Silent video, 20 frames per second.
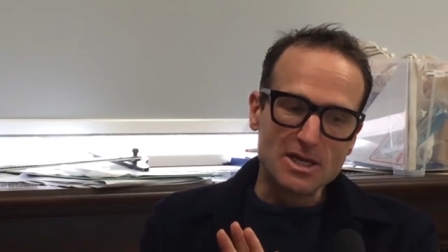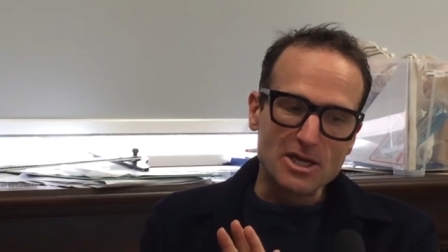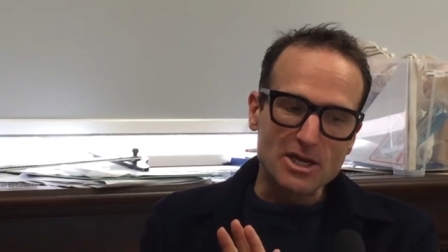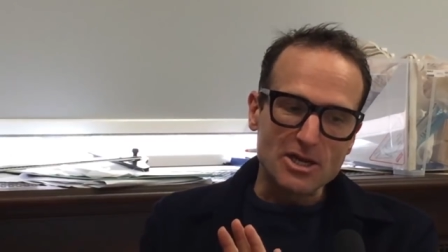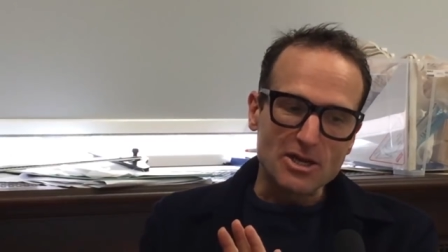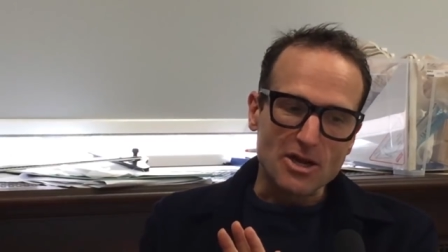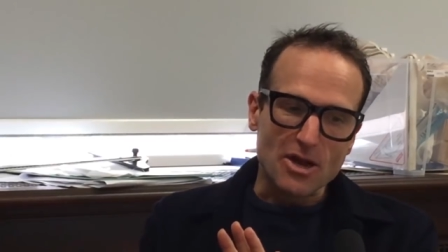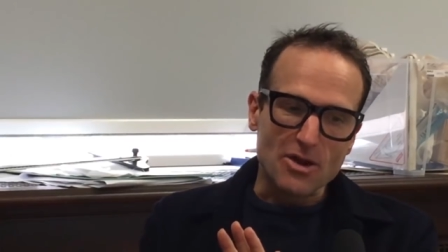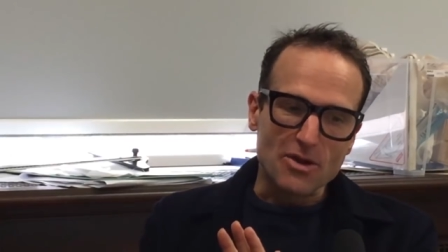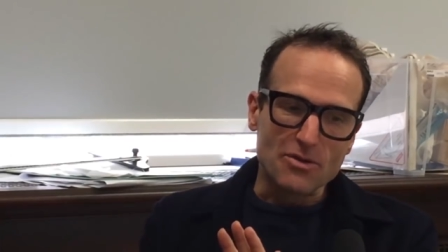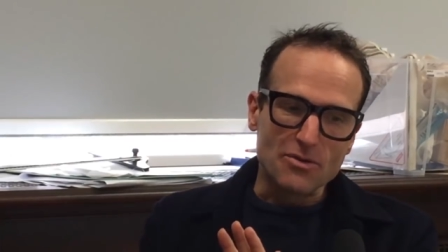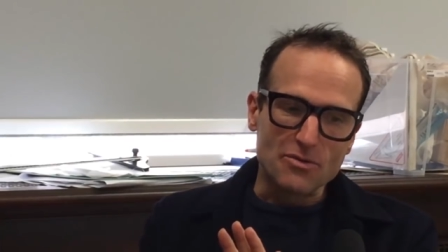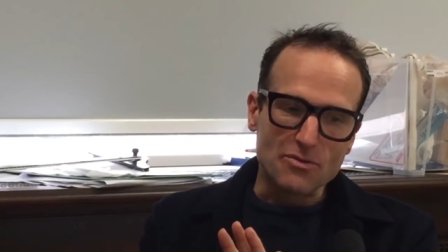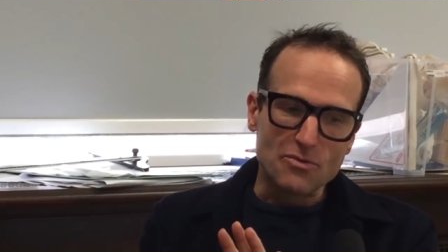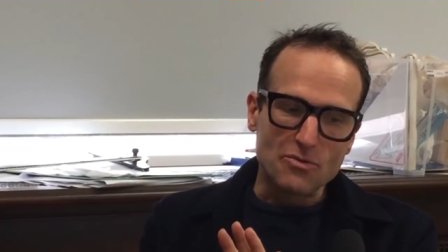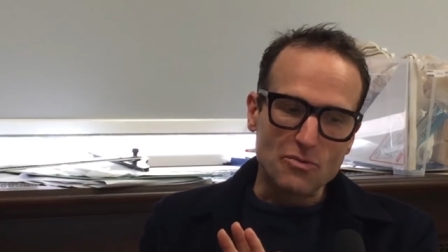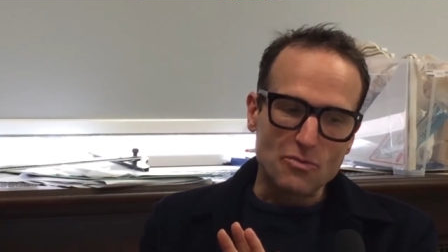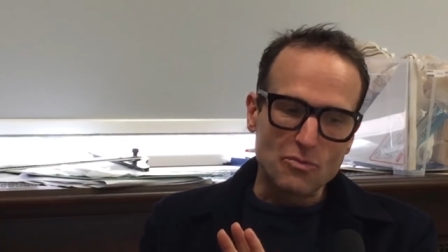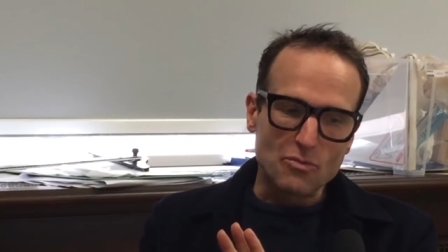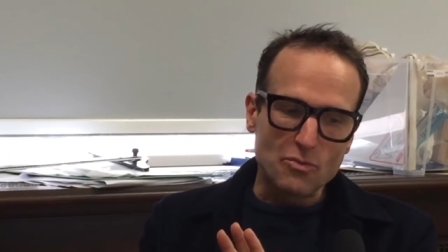you know,
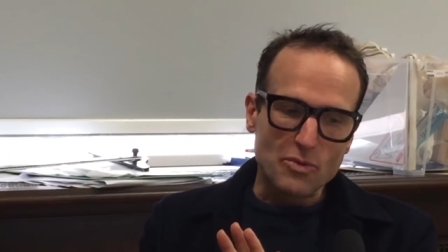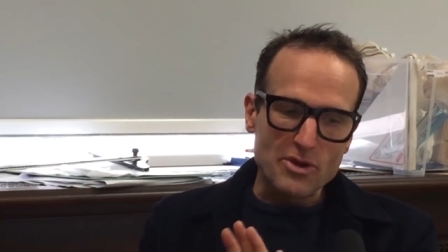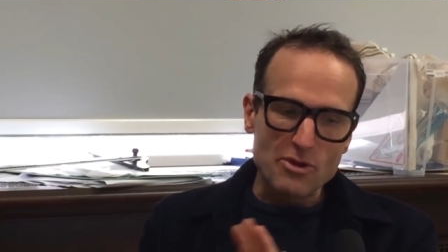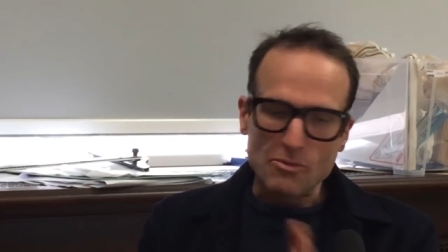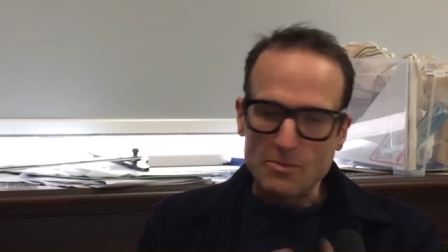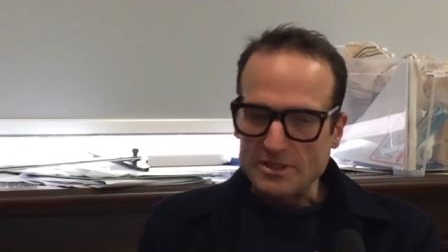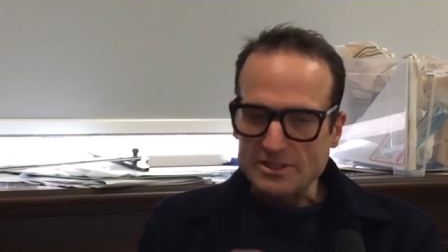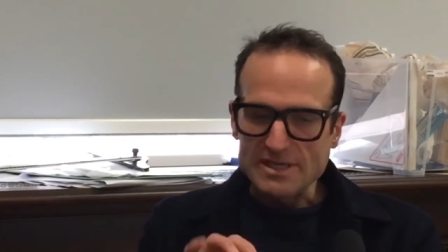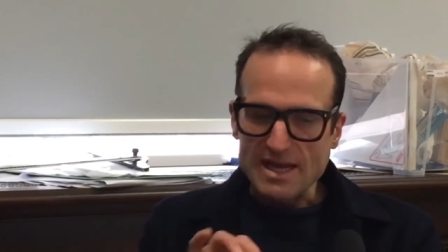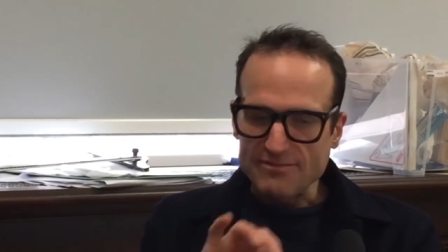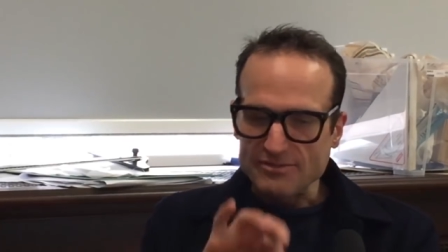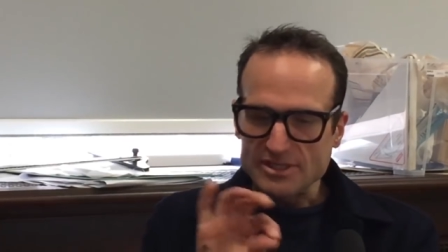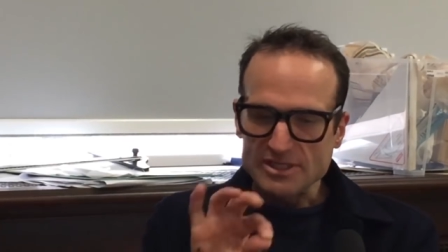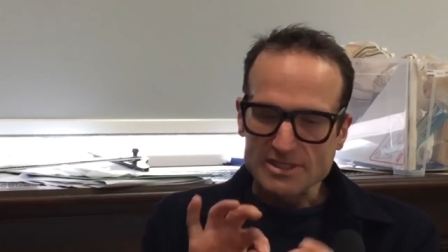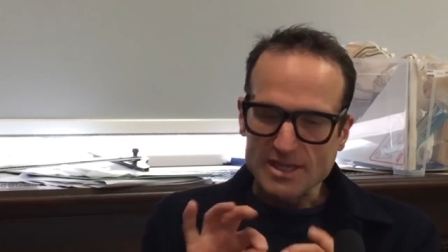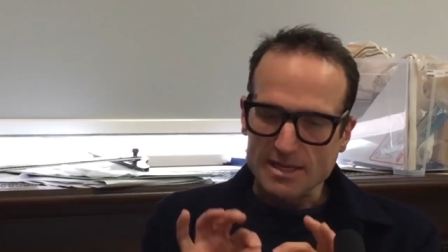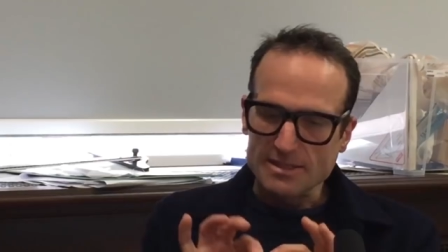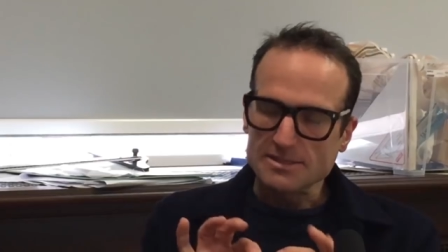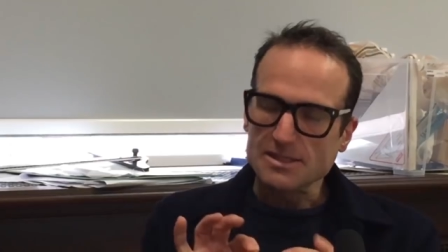we almost never design